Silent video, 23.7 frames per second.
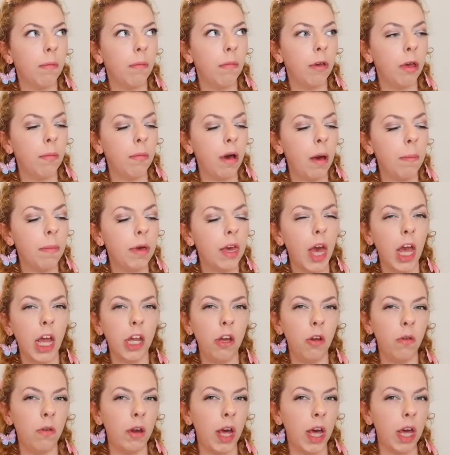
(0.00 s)
You might be getting
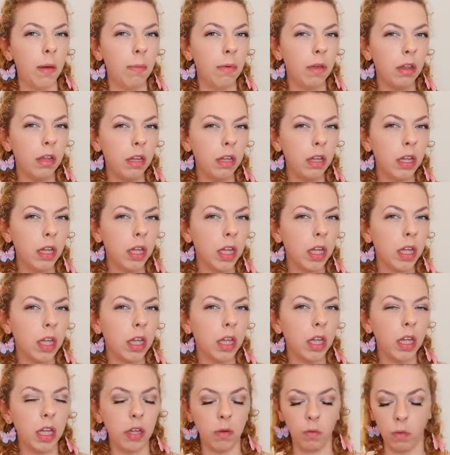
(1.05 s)
new neighbours
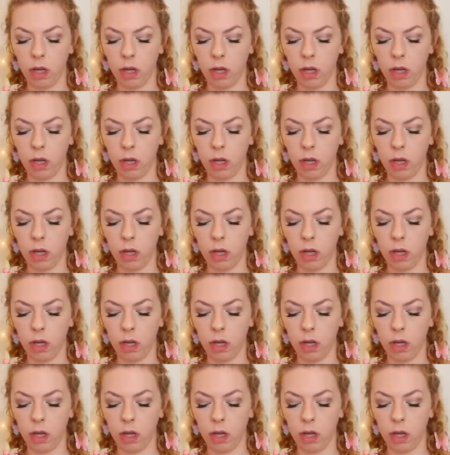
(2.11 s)
as